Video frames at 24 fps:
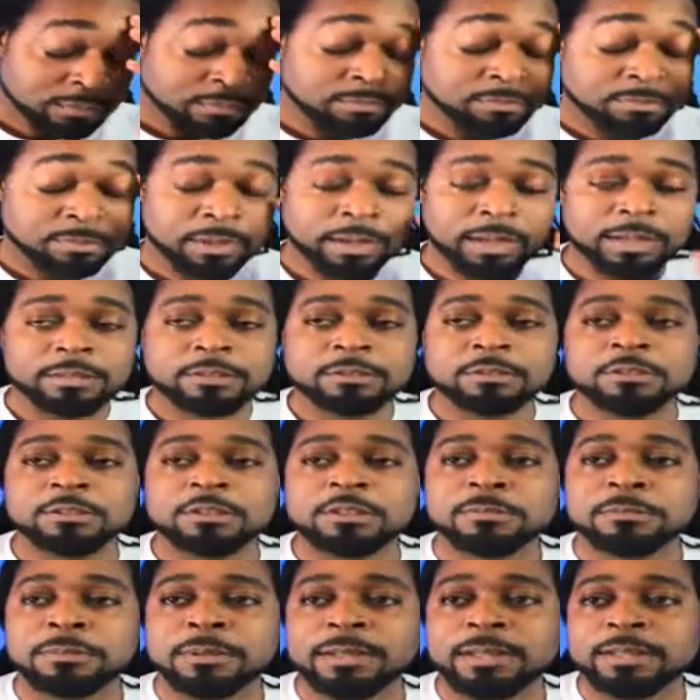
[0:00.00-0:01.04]
Back to
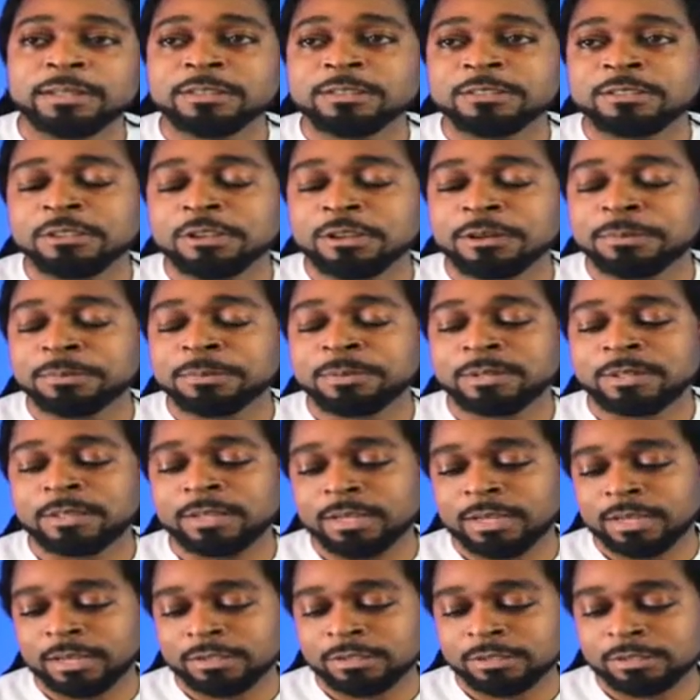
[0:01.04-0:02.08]
the main topic,
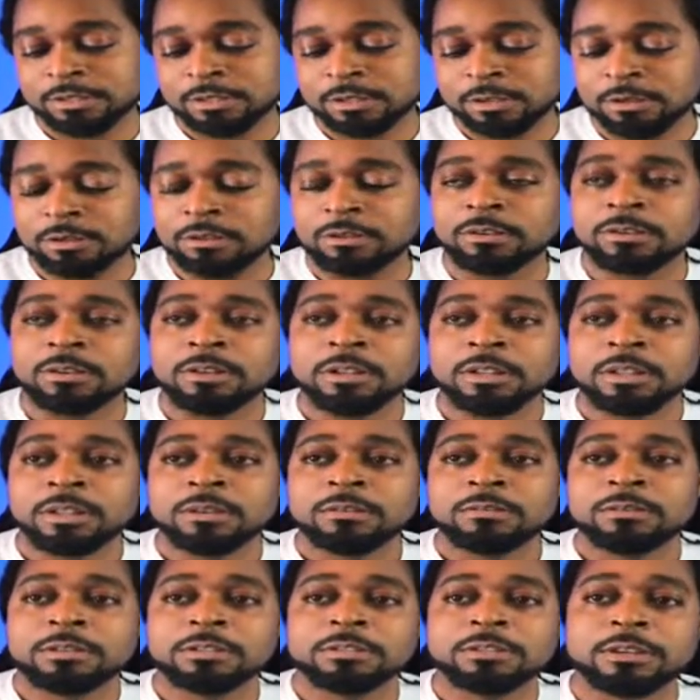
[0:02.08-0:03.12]
guys. So
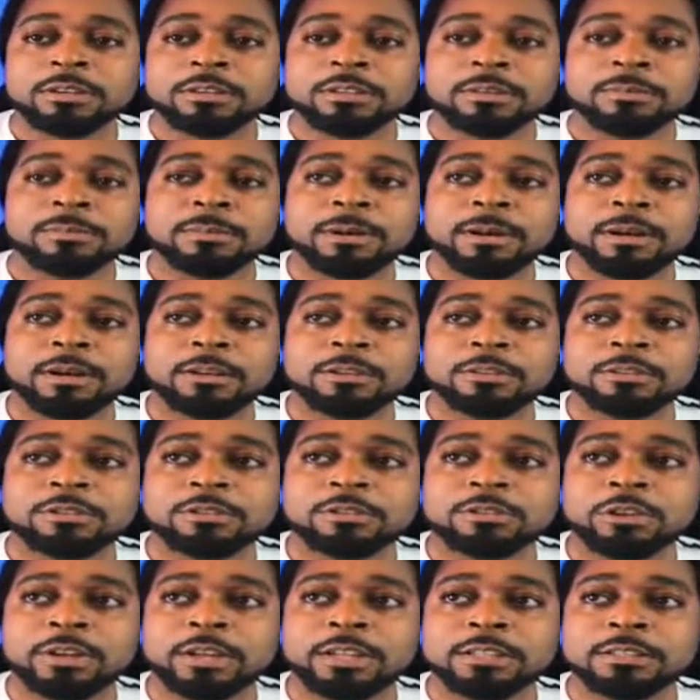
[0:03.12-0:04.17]
we're talking about
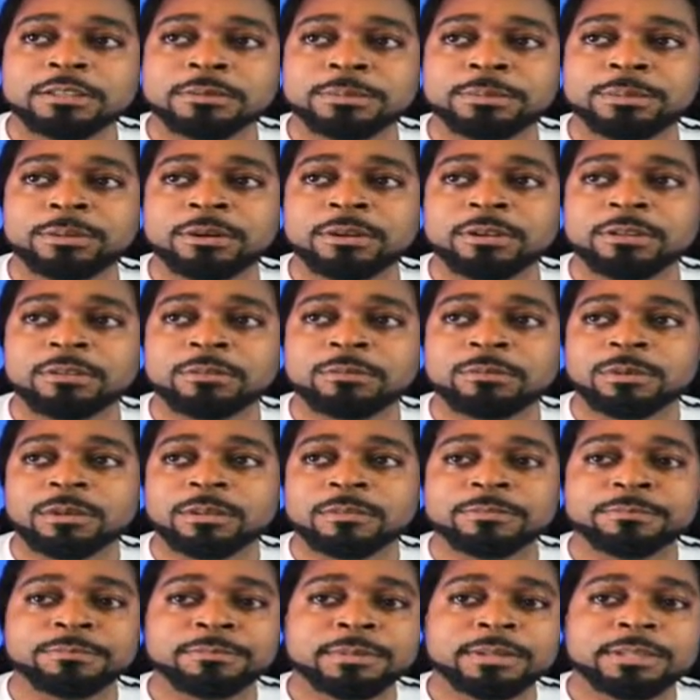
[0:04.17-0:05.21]
transport
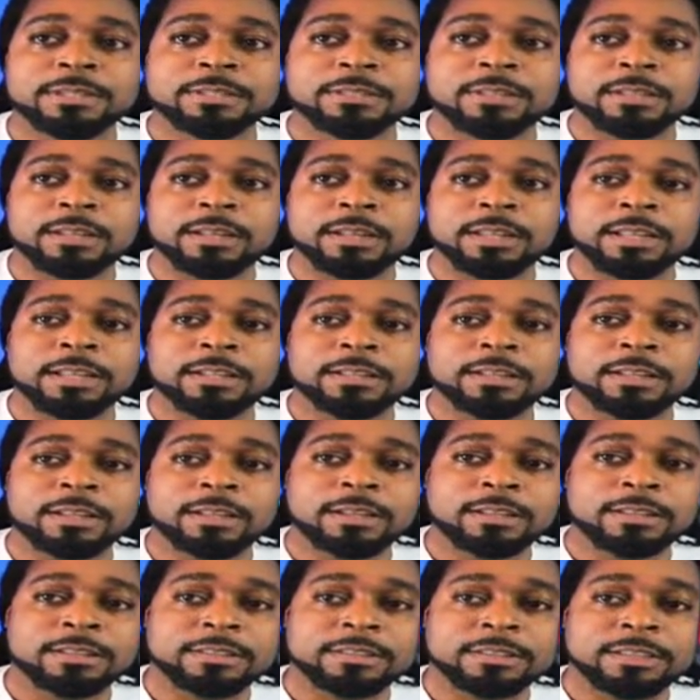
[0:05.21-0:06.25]
with Miss
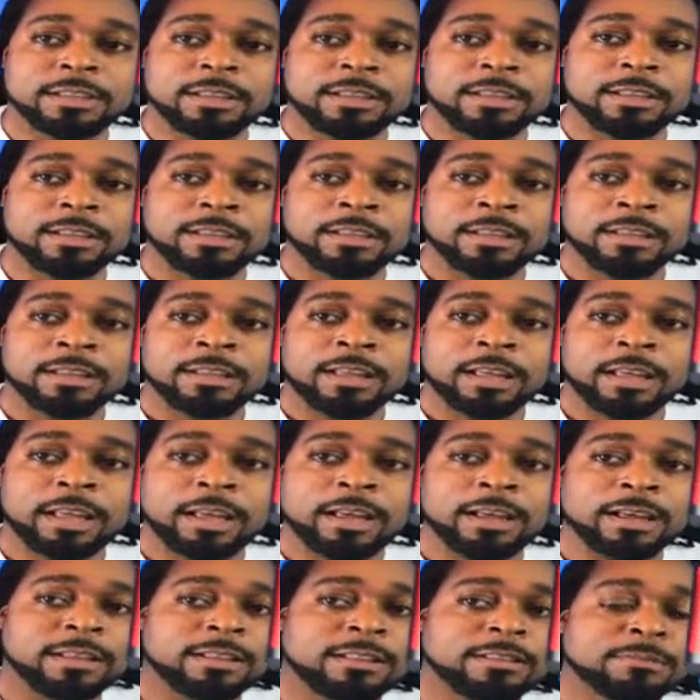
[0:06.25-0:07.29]
Lin Zay
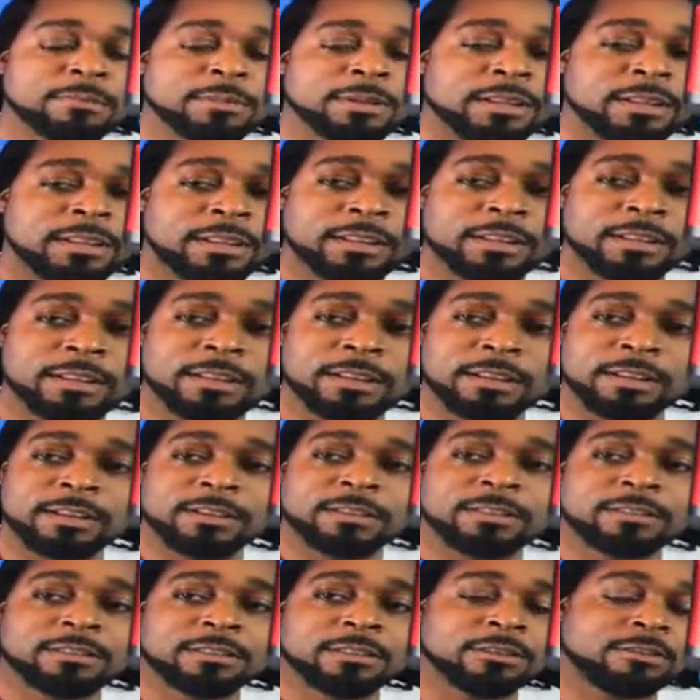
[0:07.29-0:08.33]
and
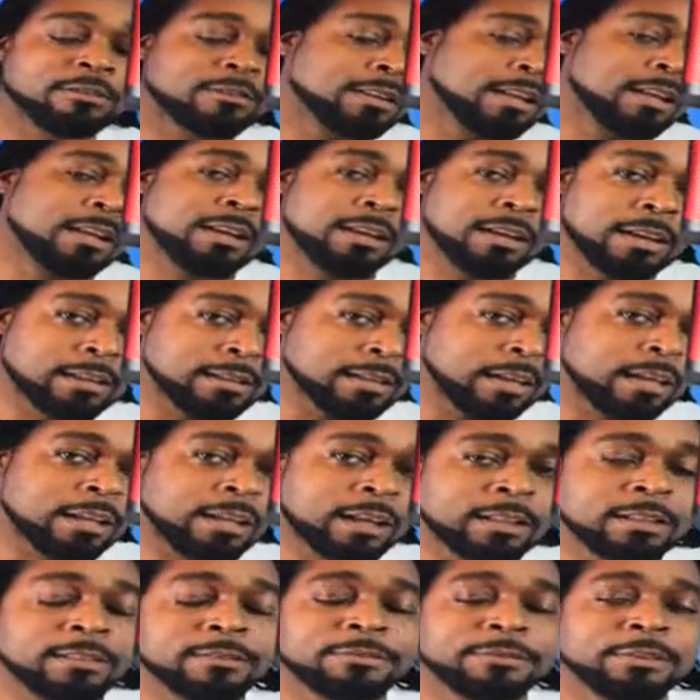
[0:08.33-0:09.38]
Melinda. So yeah, I
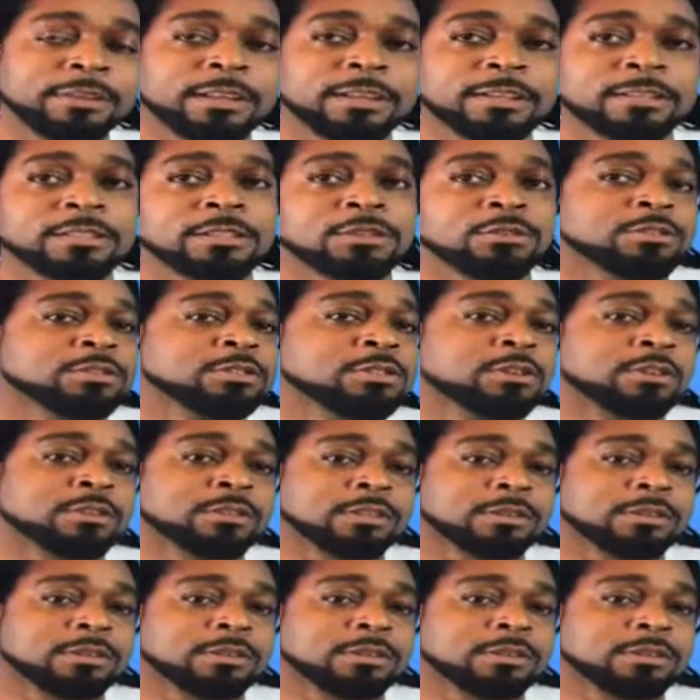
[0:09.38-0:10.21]
kind of figured she was talking